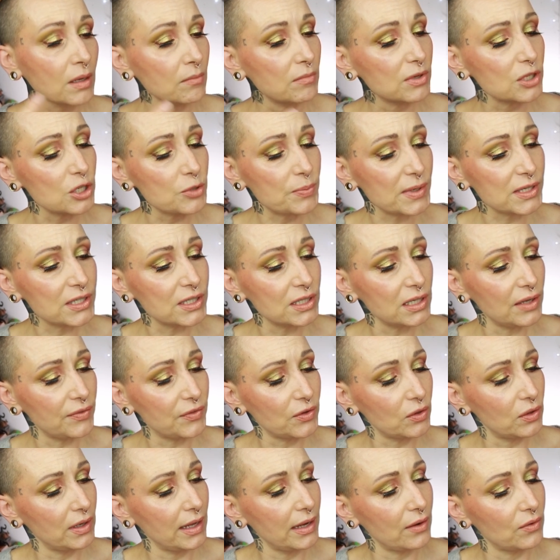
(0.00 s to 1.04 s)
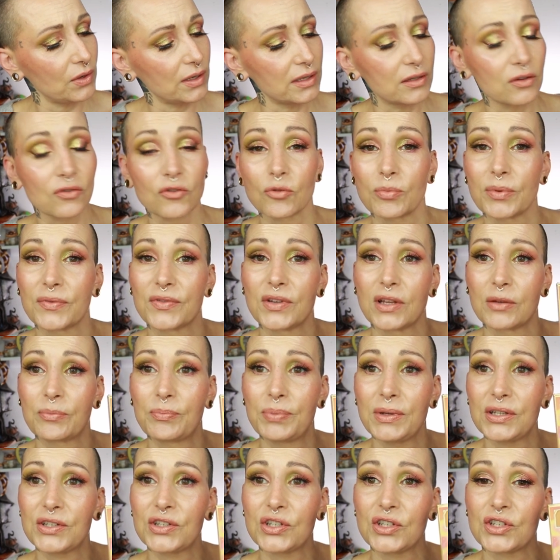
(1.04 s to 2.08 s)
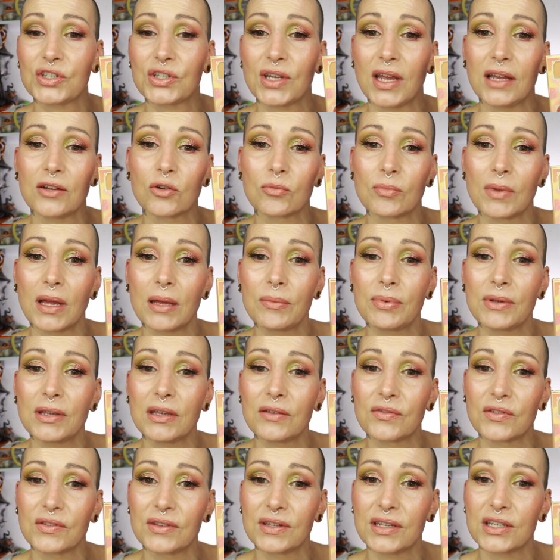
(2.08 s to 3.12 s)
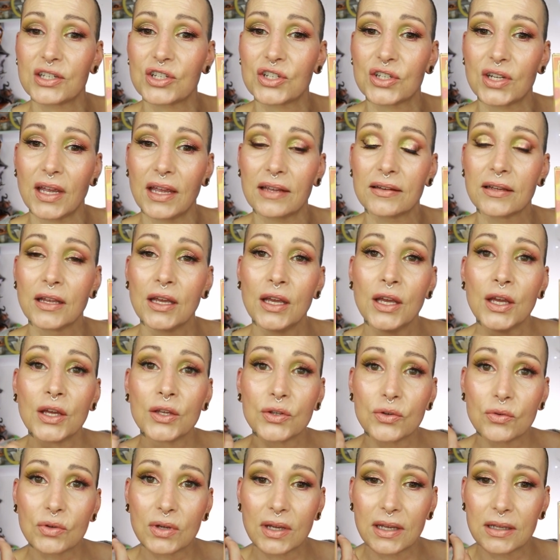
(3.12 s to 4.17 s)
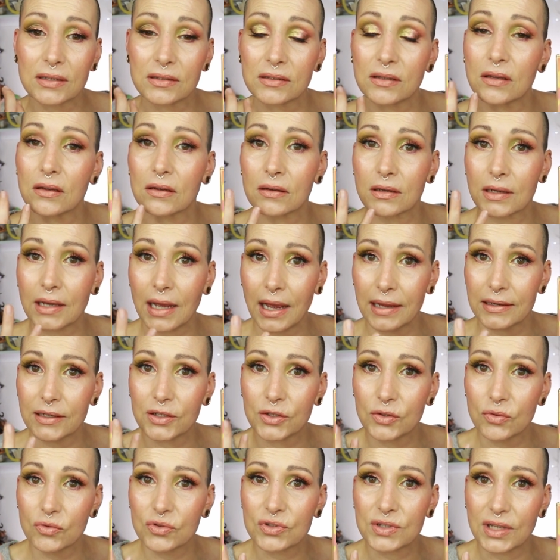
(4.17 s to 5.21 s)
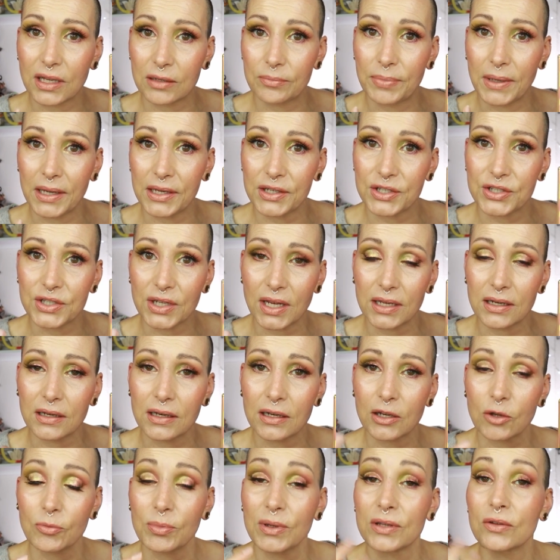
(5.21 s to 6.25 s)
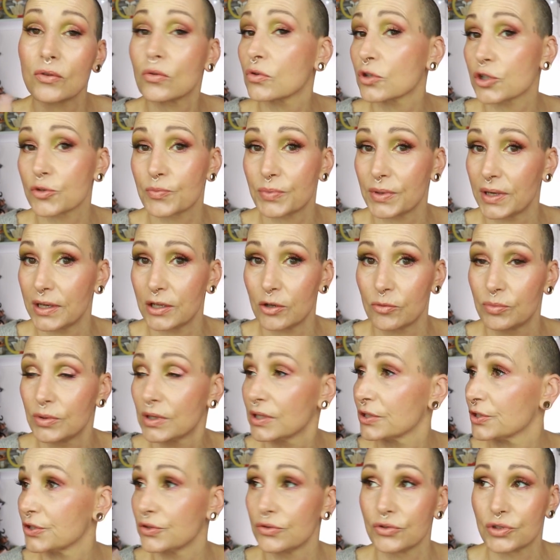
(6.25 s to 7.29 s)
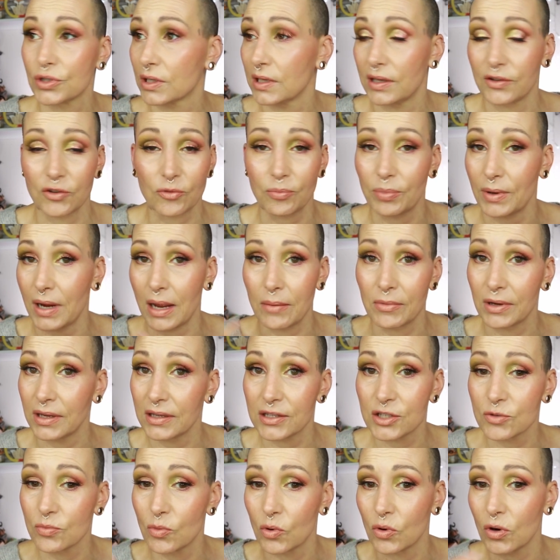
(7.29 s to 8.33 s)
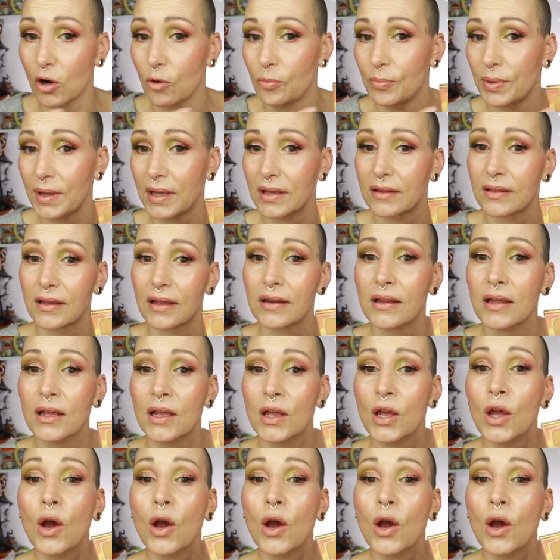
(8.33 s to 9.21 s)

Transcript: But especially if you layer it on top of that peachy shade or maybe even this shade, you can kind of use that base shade a little bit or spray your brush, use a glitter primer. It's more opaque then.